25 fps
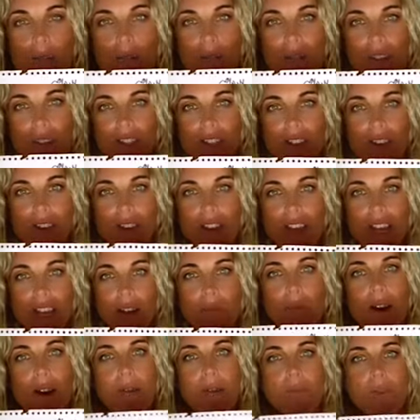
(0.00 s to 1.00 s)
So
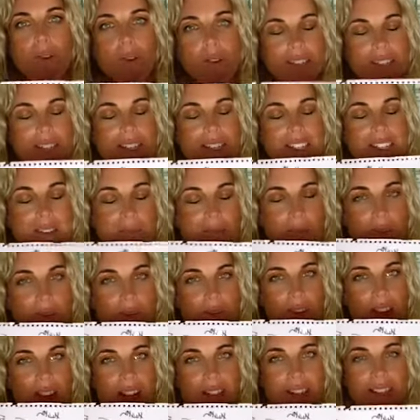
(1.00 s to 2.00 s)
in my books, these are more
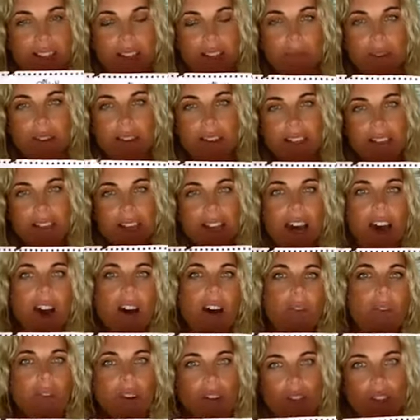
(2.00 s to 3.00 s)
fancy, but these are how
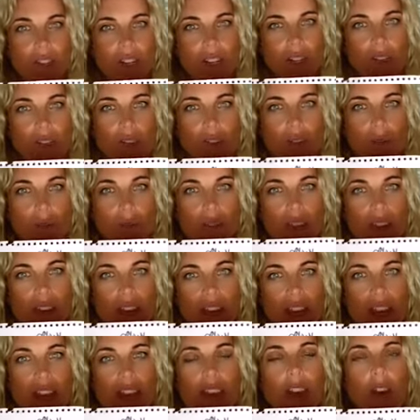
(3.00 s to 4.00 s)
I originally do them. So
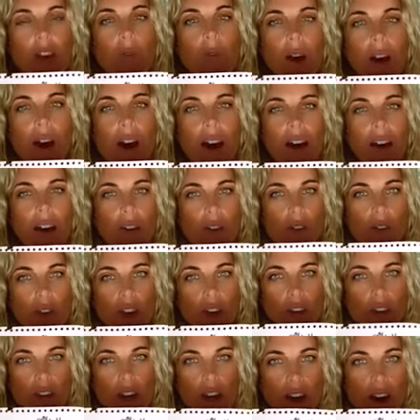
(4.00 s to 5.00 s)
here you are, or
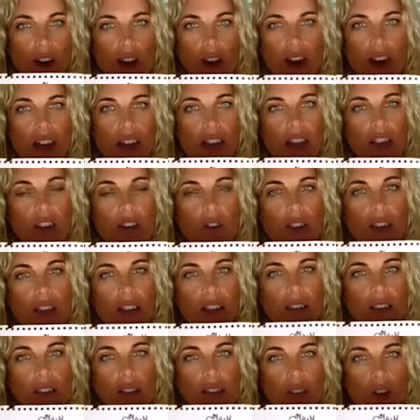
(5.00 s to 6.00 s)
you're a guy, and you're
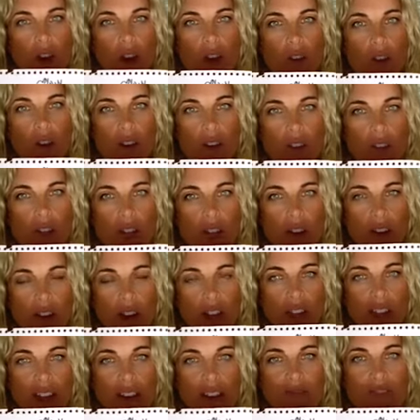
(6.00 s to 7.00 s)
in this orange
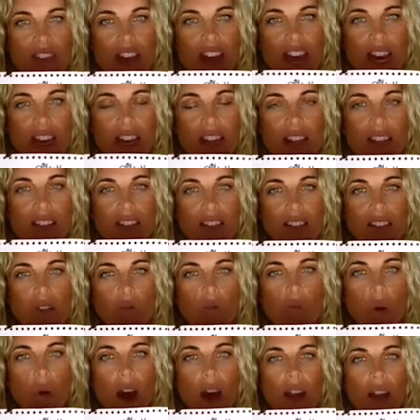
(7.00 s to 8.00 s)
area here. That is the
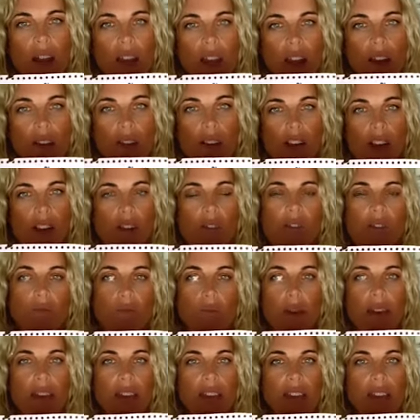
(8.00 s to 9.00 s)
one area of
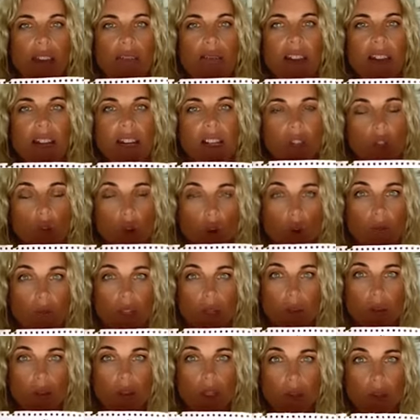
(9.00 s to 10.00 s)
being that is your
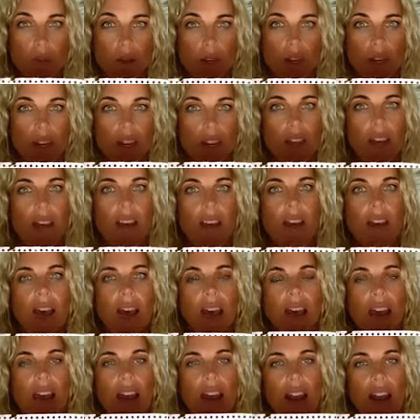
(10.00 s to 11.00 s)
responsibility.
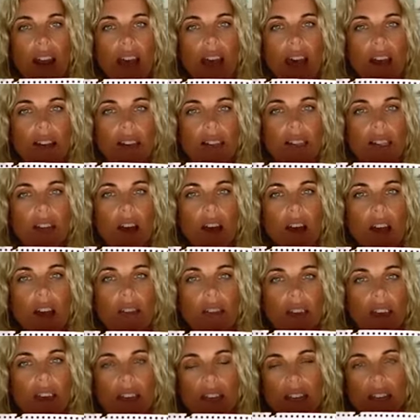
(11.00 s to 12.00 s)
And outside of
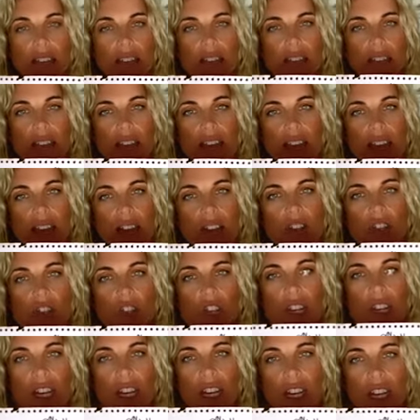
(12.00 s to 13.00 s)
that is the
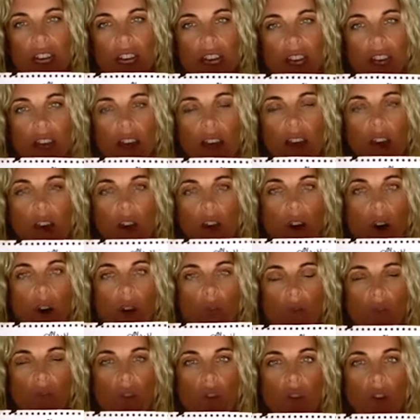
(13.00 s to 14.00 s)
agility
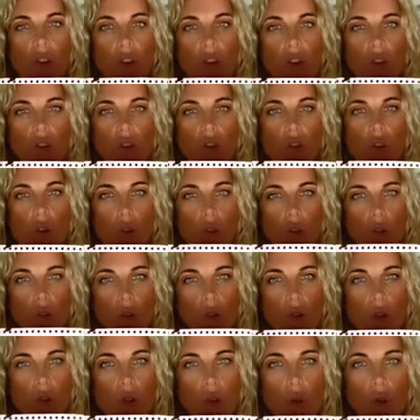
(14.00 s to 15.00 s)
of you to control your
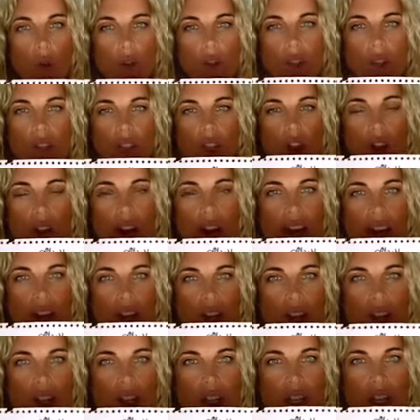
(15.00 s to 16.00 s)
thoughts and your
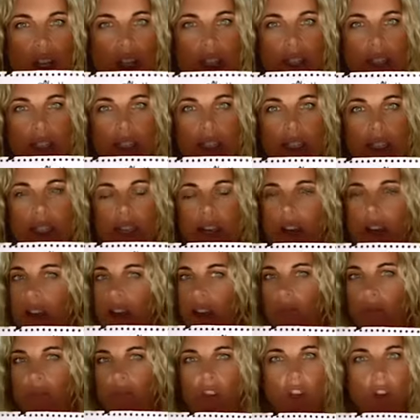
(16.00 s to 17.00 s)
actions,
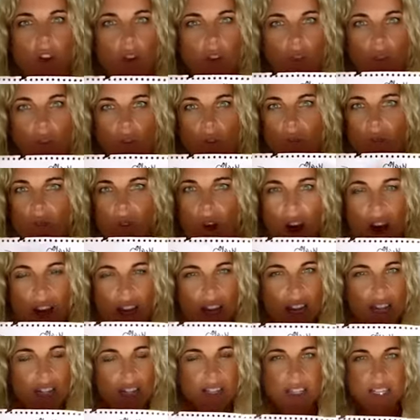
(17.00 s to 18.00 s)
you know, your
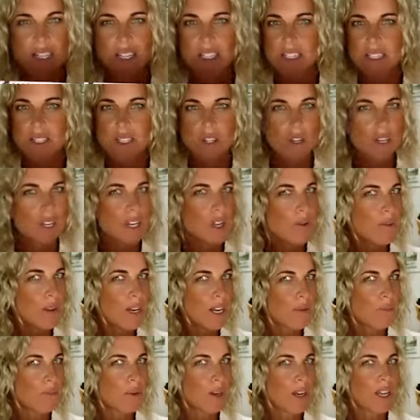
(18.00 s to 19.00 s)
finances, your
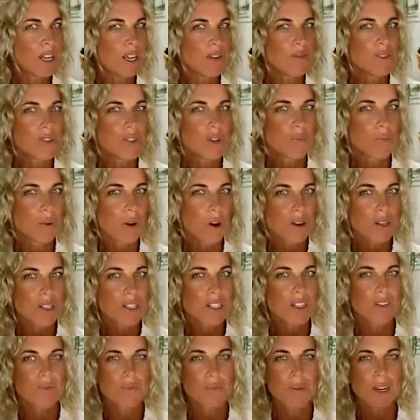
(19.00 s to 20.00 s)
limiting beliefs, your
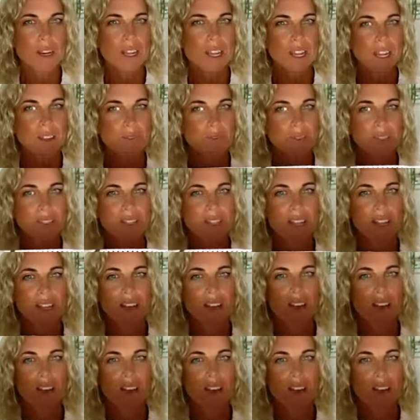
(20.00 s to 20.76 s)
positive beliefs,